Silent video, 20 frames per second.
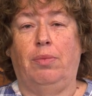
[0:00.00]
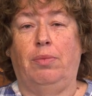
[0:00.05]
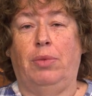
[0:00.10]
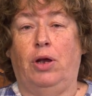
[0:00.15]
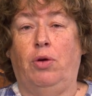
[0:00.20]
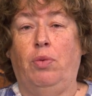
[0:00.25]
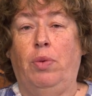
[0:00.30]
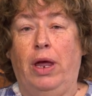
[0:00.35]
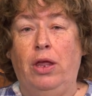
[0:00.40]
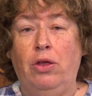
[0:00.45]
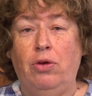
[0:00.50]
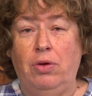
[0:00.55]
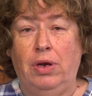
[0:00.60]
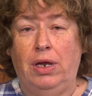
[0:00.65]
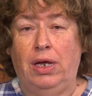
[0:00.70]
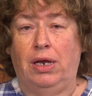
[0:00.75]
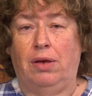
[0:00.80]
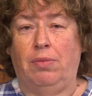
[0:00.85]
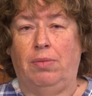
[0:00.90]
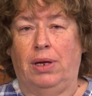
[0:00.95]
But when you
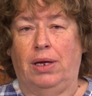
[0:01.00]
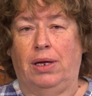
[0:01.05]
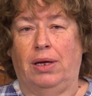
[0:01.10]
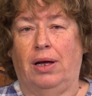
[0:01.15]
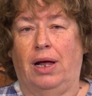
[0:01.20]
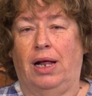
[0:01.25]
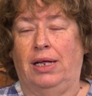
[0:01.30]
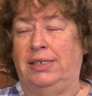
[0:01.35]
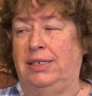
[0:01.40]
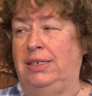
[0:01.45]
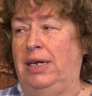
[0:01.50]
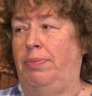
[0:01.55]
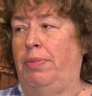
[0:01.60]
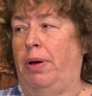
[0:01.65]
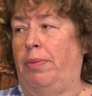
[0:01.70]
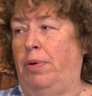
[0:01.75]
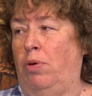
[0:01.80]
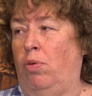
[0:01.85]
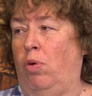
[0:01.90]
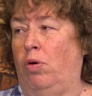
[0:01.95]
need me, I'll step
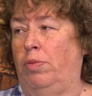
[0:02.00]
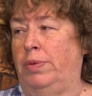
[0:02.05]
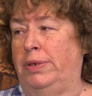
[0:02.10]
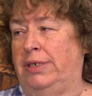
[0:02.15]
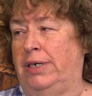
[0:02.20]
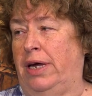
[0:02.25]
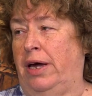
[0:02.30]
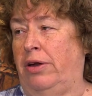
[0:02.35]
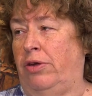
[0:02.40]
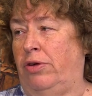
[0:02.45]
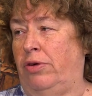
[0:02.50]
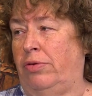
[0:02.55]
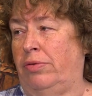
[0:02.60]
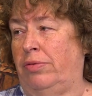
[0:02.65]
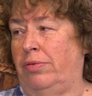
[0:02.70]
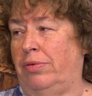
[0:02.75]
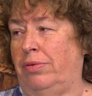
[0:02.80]
up and walk beside you.